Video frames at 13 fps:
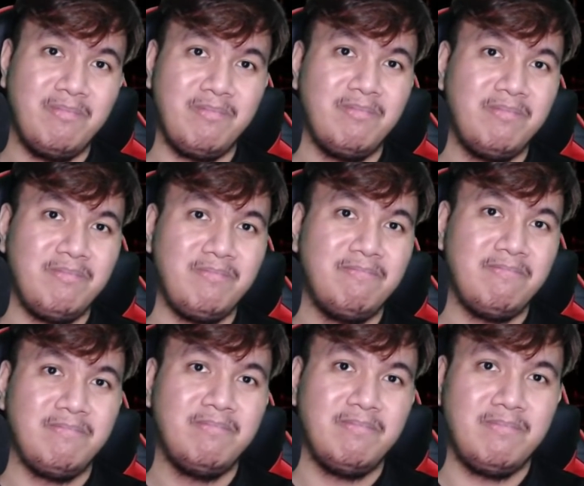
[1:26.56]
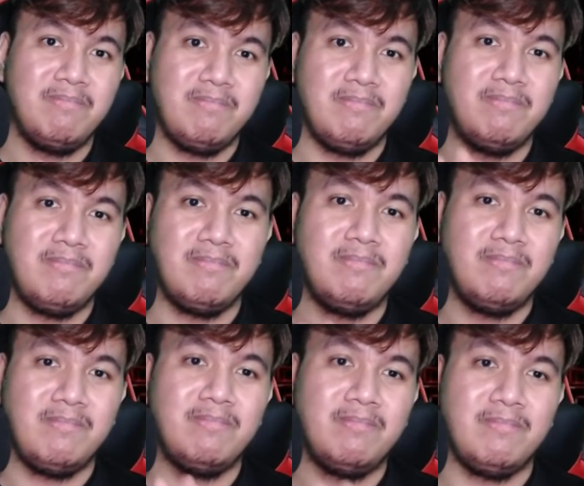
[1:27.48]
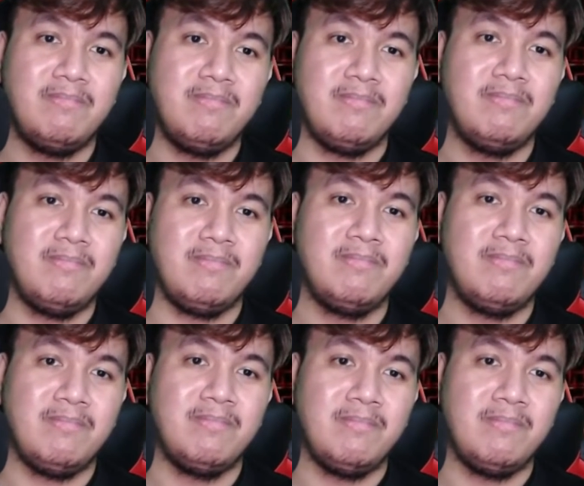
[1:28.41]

(silence)